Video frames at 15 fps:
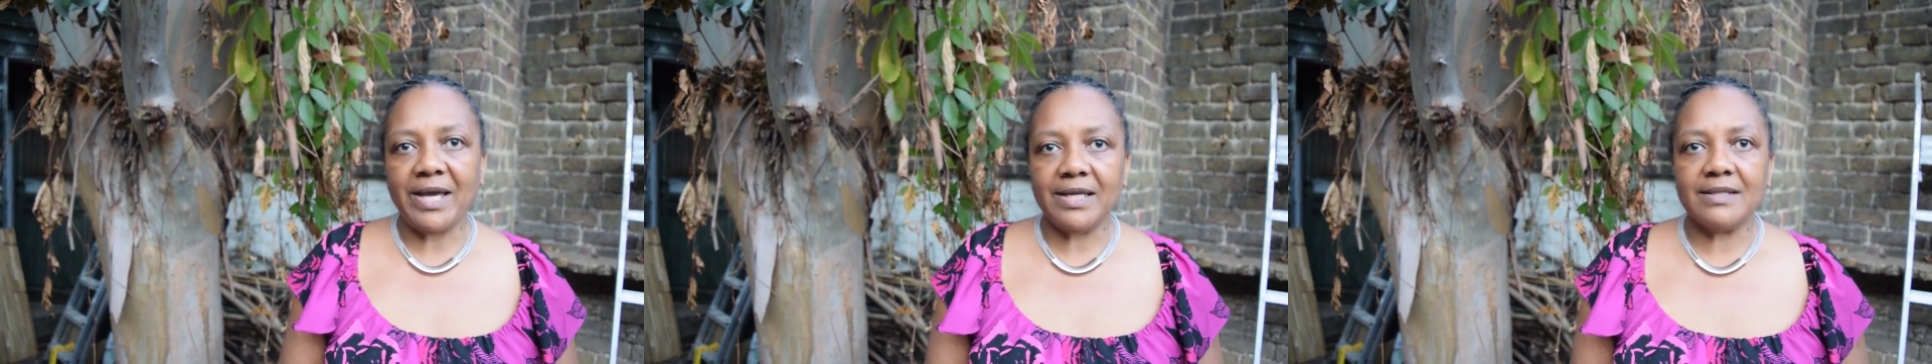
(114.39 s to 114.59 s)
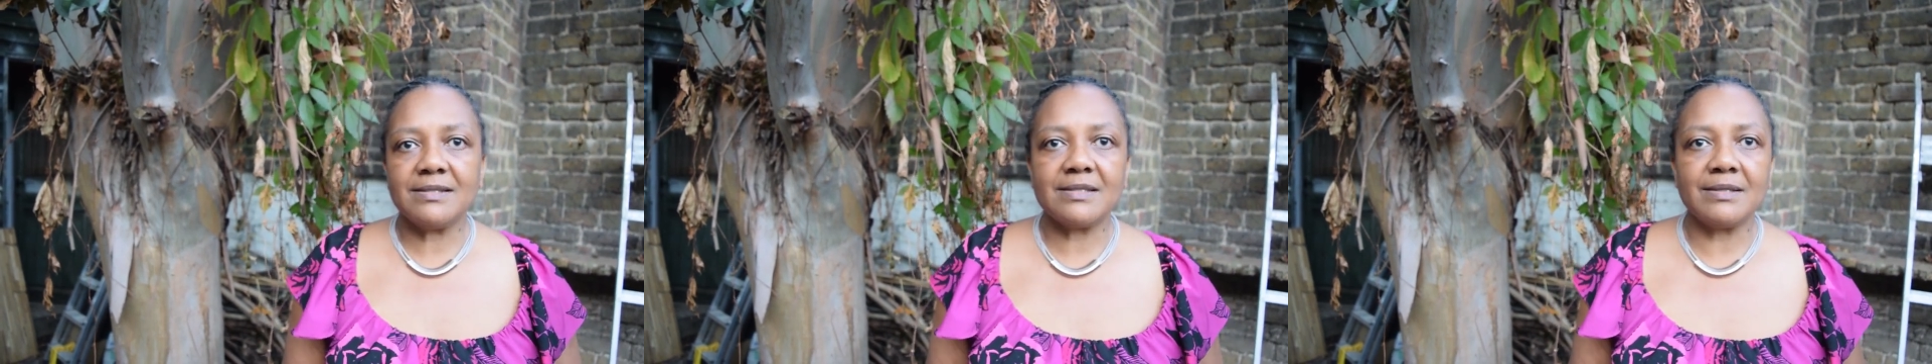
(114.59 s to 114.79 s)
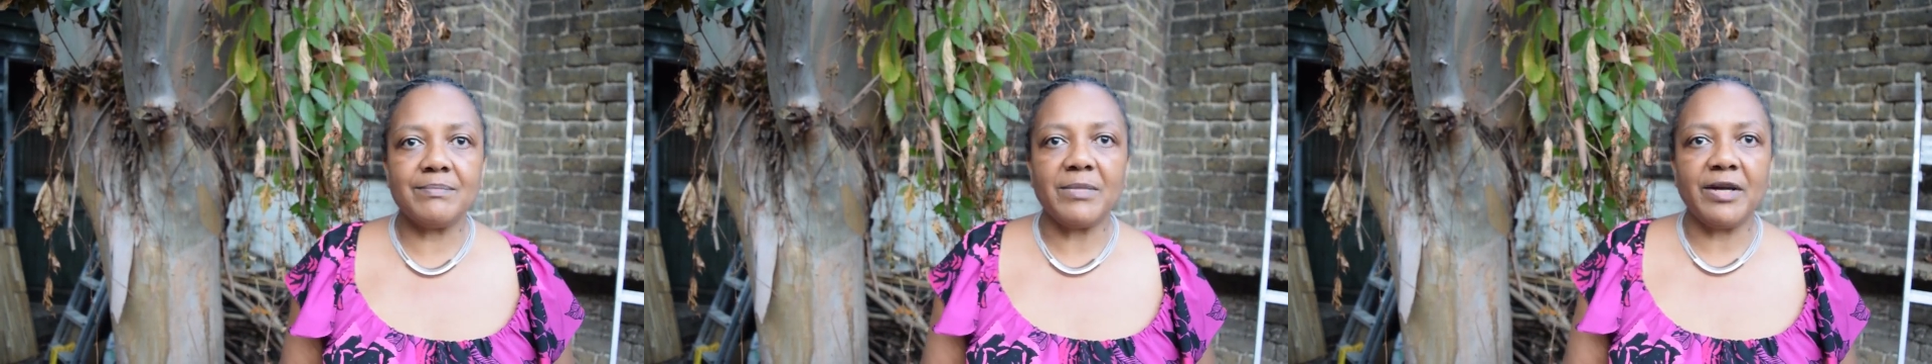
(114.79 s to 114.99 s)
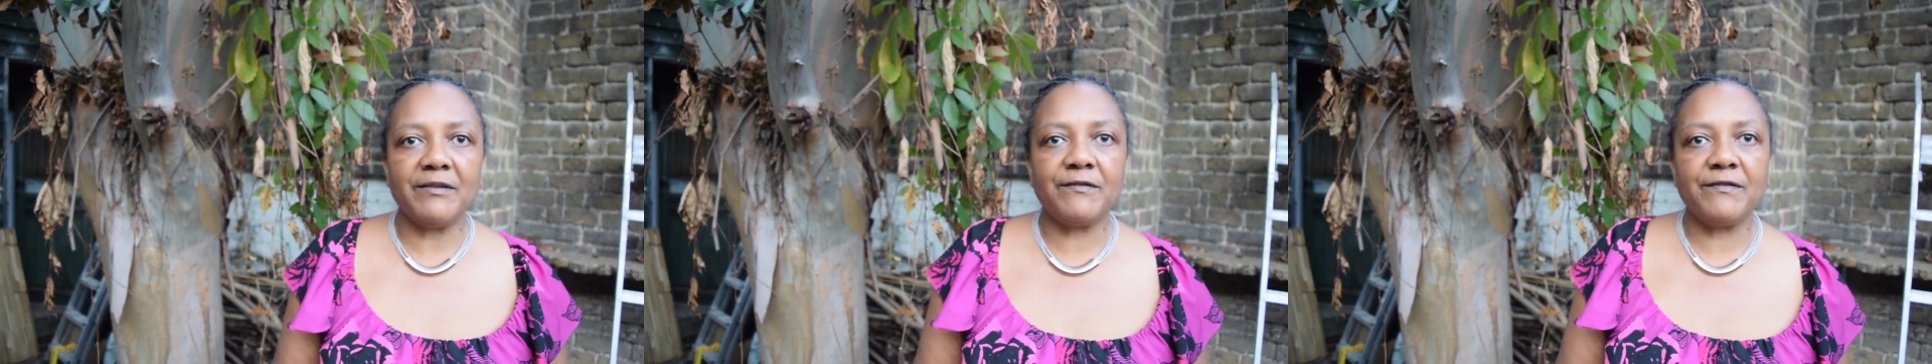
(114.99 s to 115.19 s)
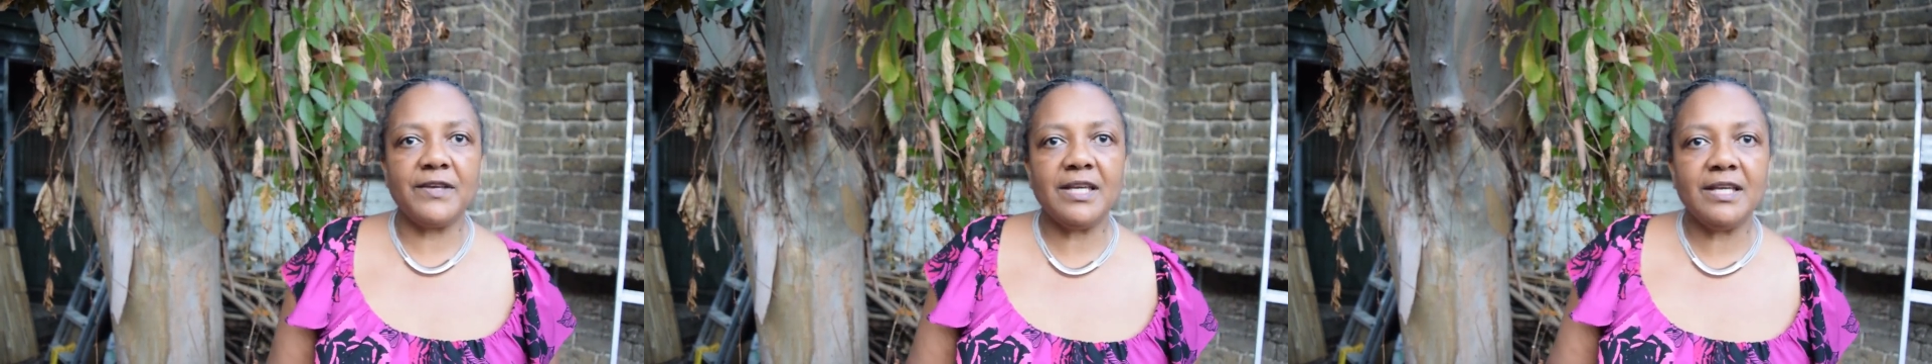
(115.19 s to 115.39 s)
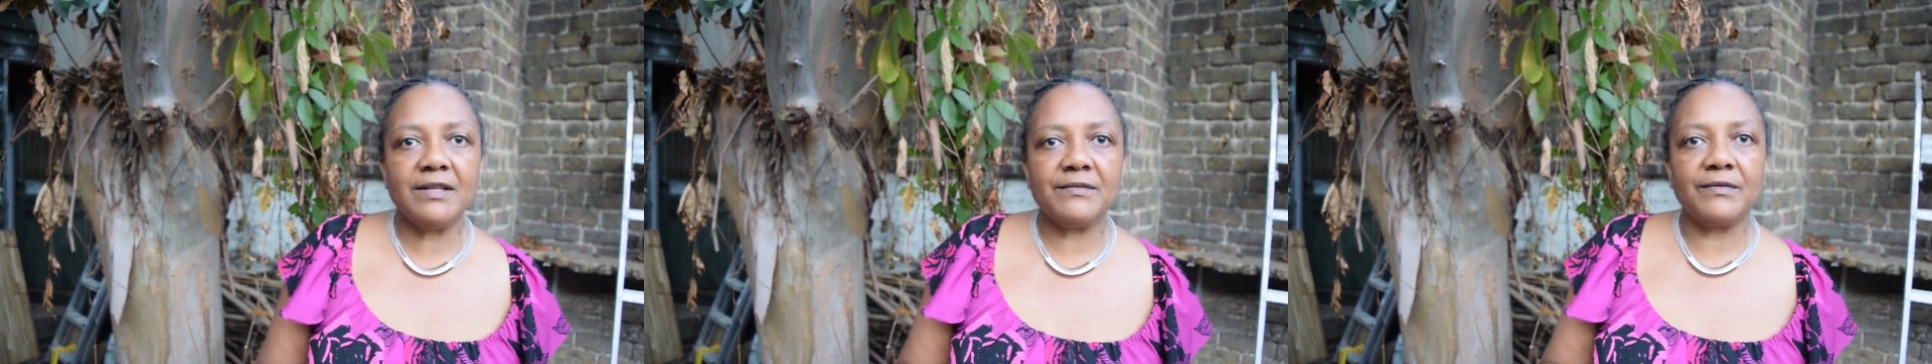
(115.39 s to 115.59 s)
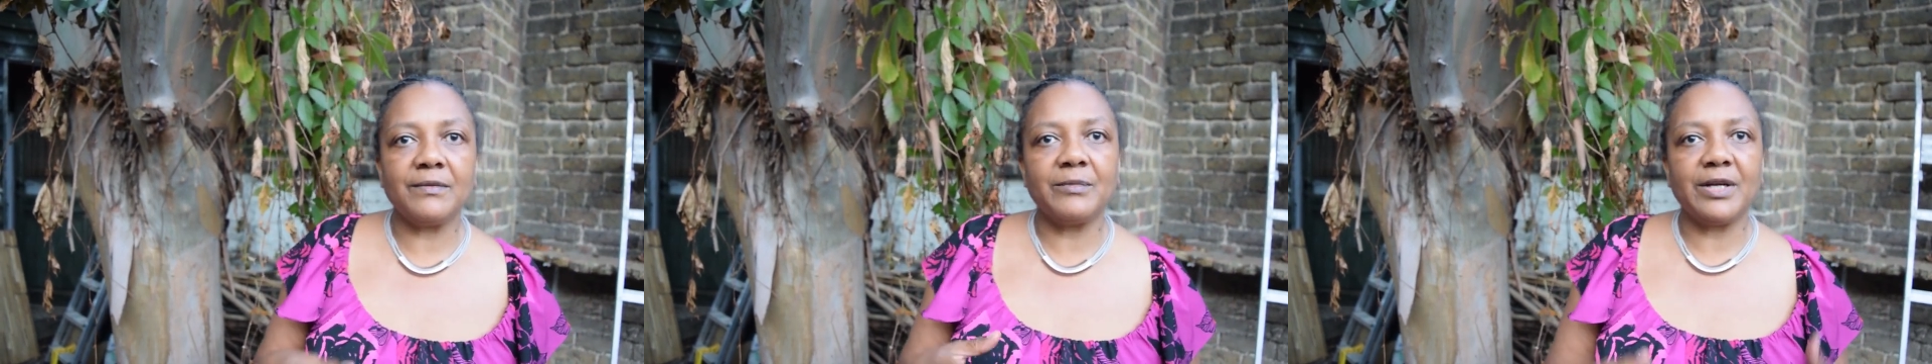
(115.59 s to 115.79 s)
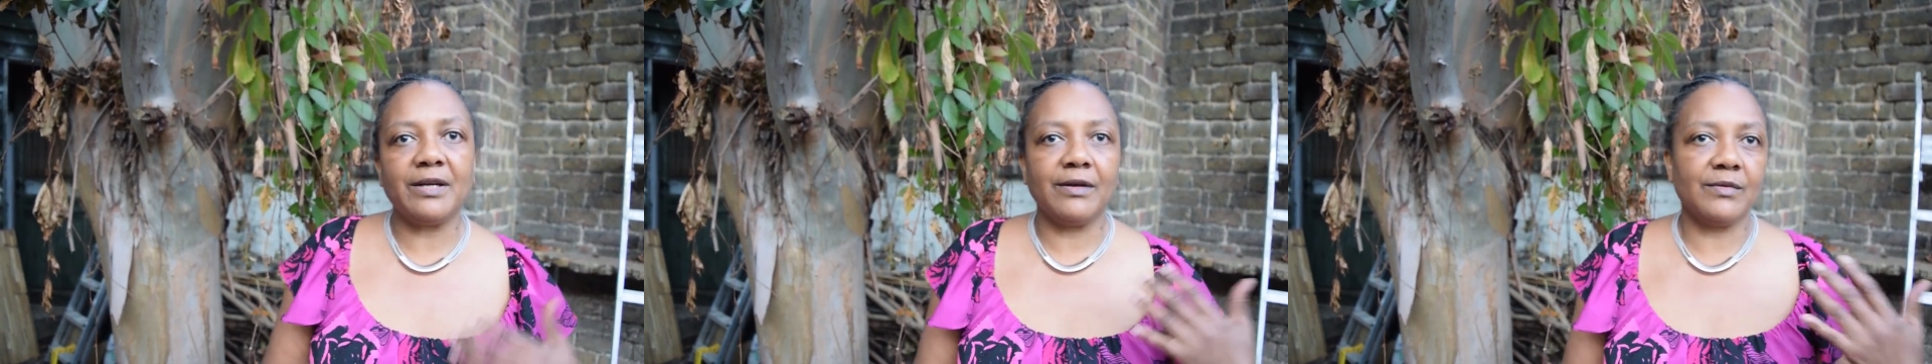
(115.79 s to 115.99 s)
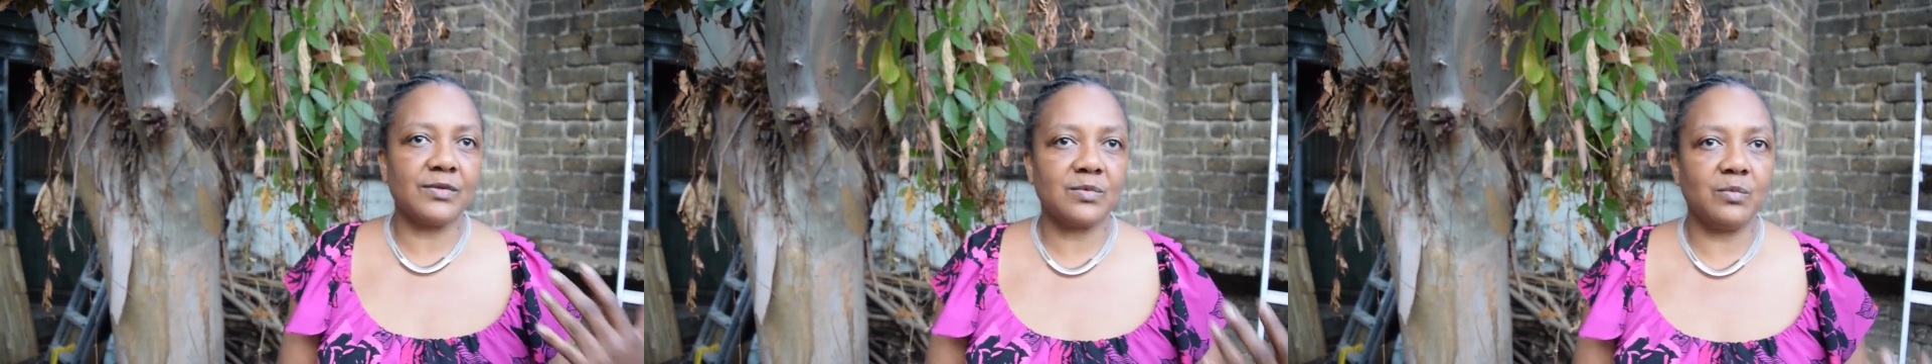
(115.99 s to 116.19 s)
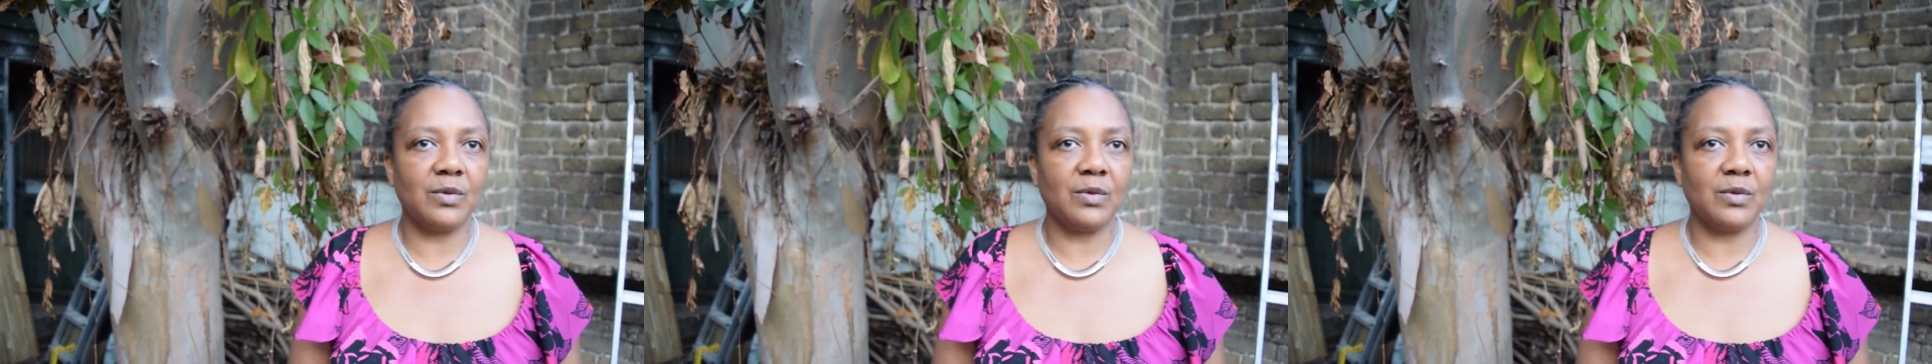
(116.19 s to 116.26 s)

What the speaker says: pains in my feet from when I was